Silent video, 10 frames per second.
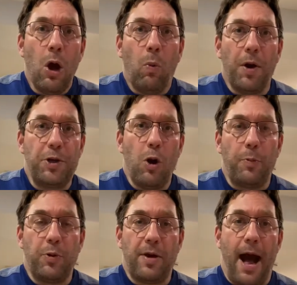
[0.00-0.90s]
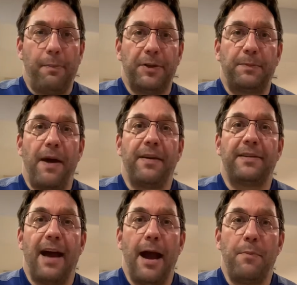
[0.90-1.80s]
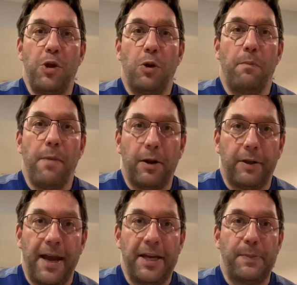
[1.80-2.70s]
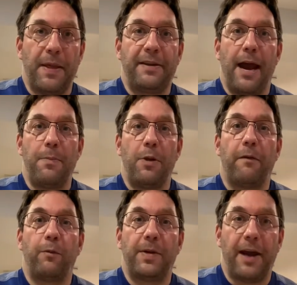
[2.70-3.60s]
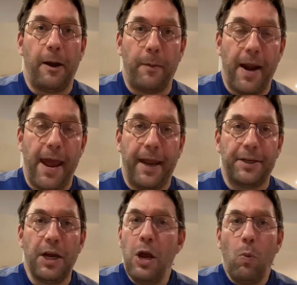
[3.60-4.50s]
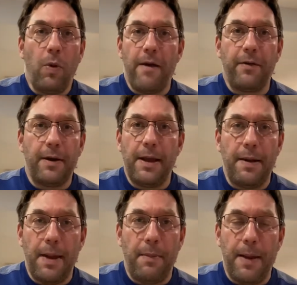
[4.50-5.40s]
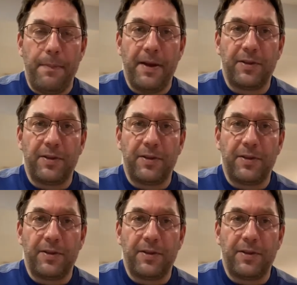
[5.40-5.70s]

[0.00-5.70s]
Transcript: what you hope to accomplish by the time you're middle age, by the time you're of retirement age, whatever it, it, might be.